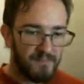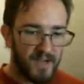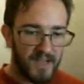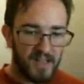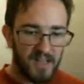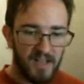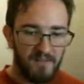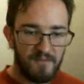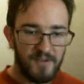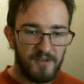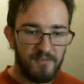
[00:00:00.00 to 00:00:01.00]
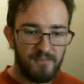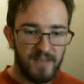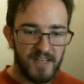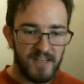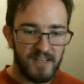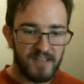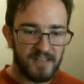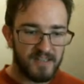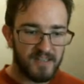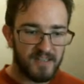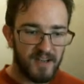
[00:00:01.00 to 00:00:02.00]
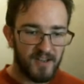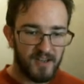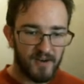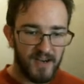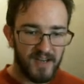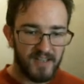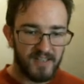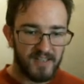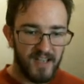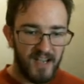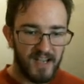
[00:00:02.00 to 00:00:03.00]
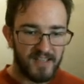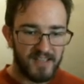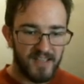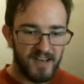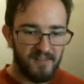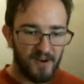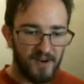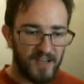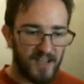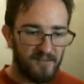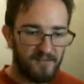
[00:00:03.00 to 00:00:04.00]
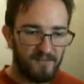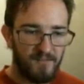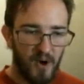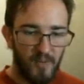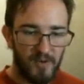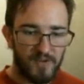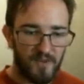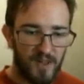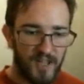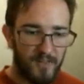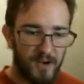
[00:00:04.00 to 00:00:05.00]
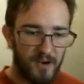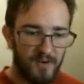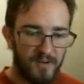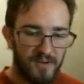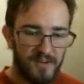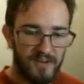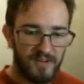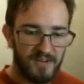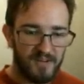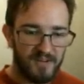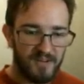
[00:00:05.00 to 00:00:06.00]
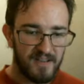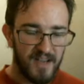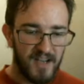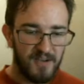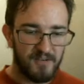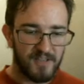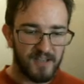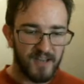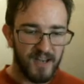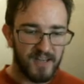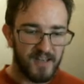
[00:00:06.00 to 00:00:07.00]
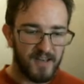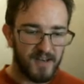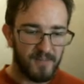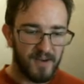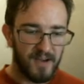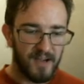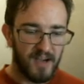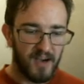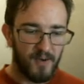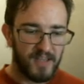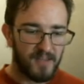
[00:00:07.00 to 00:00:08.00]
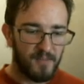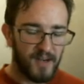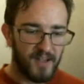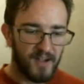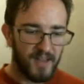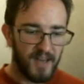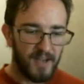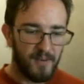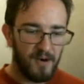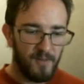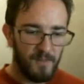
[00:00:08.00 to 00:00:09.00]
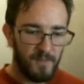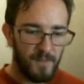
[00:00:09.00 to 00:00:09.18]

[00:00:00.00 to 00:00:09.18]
My Glove of Doom minions! They're the greatest. Ah, see, and I've already got almost full ammo. I knew it was a good idea not to uh, waste money on that ammo.